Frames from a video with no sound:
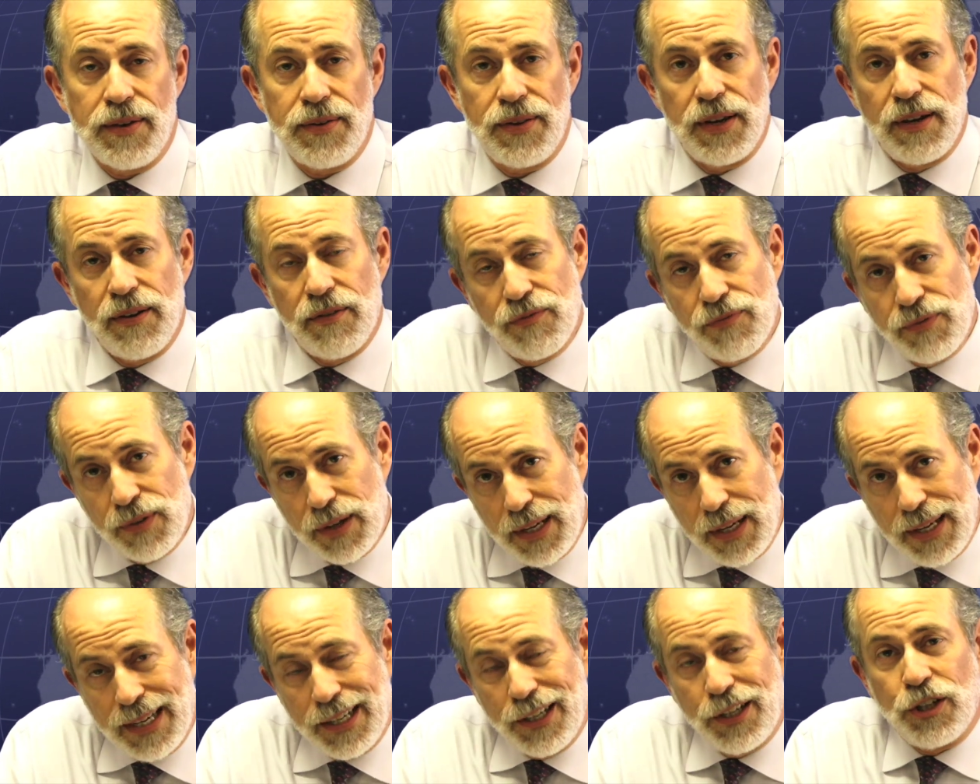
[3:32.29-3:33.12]
They've
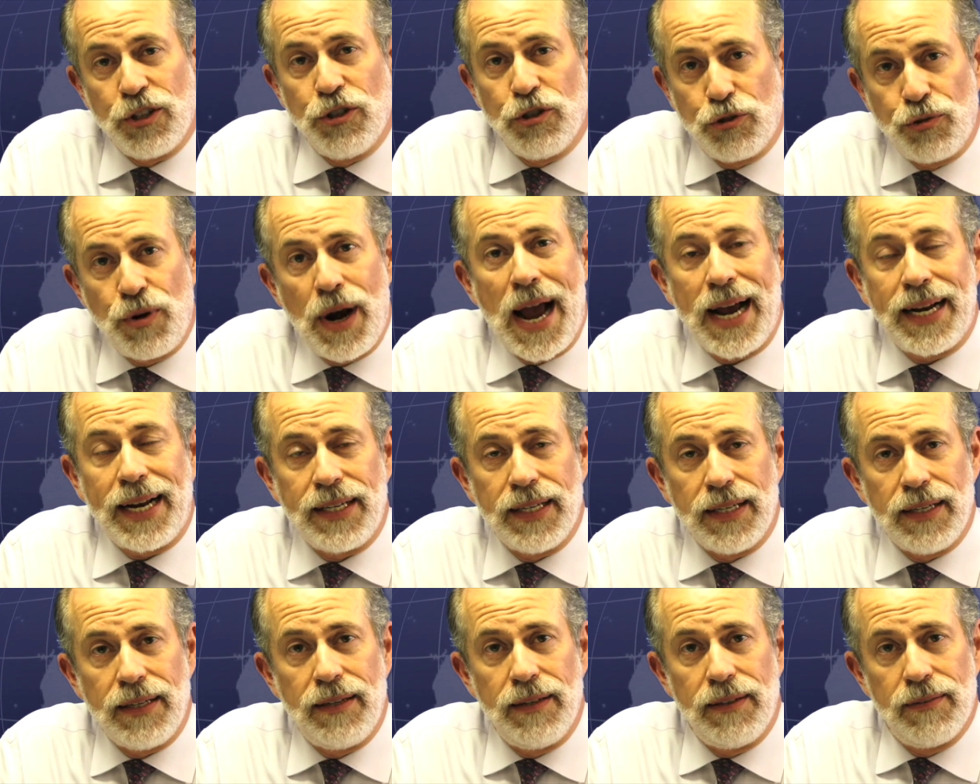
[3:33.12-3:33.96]

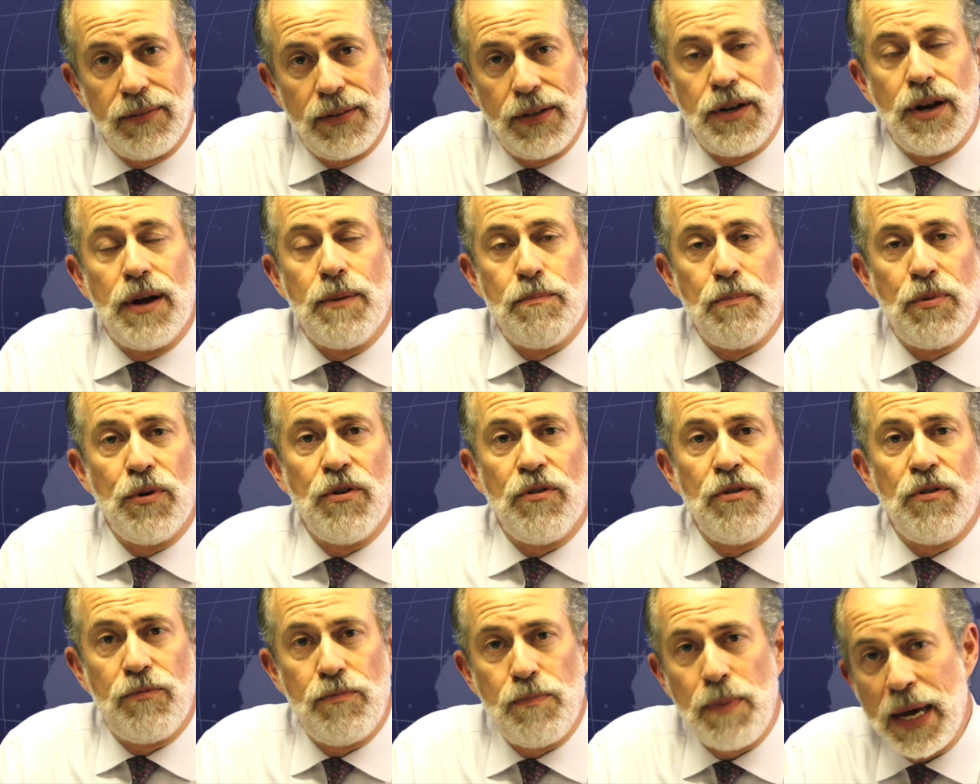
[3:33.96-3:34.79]
contracted the
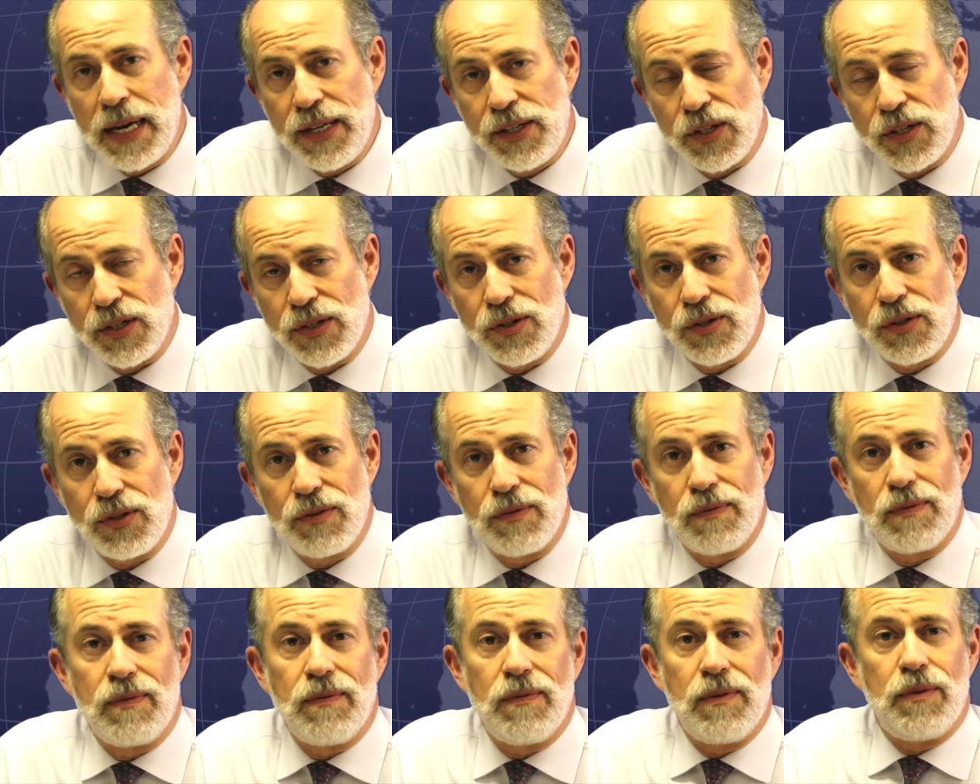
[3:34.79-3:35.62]
number of
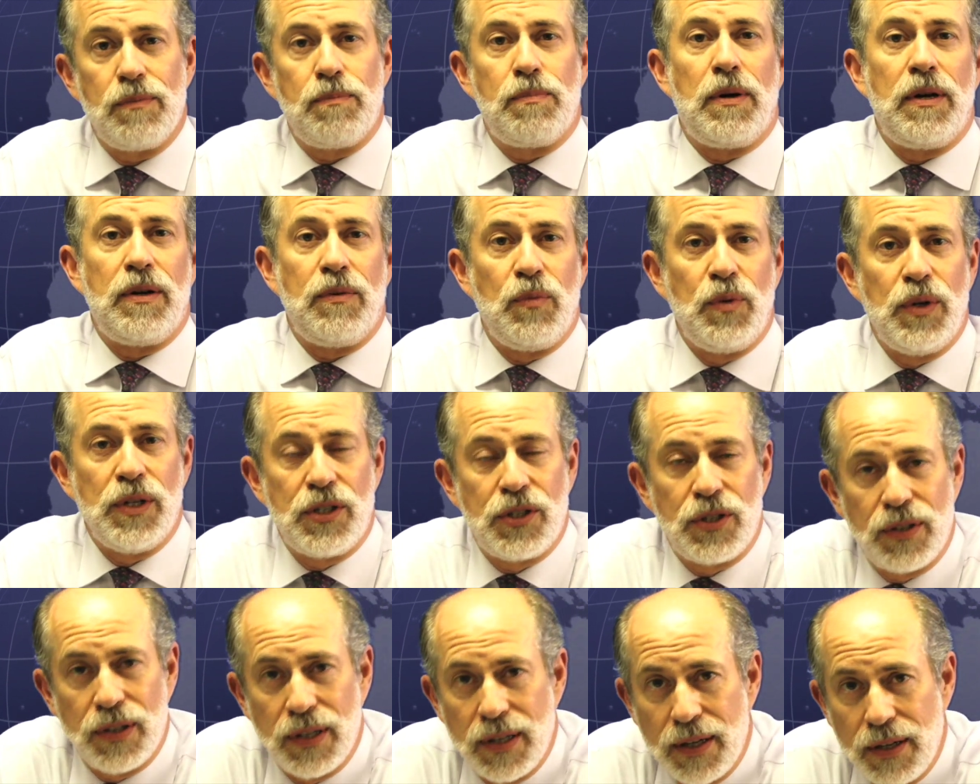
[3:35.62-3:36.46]
bases upon
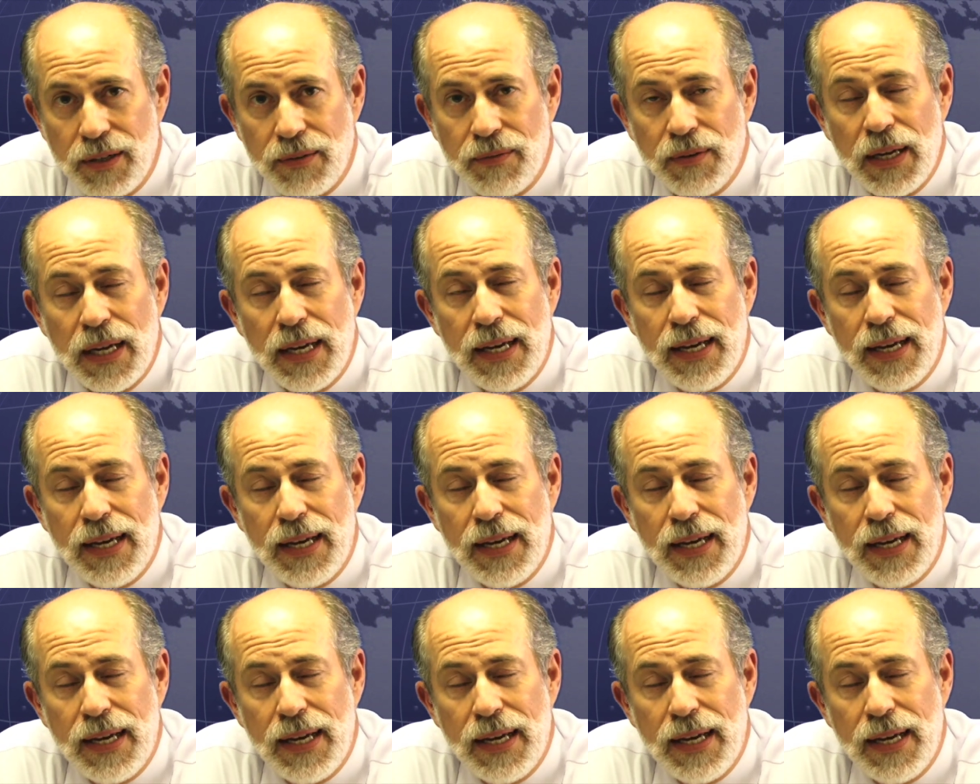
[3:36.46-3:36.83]
which they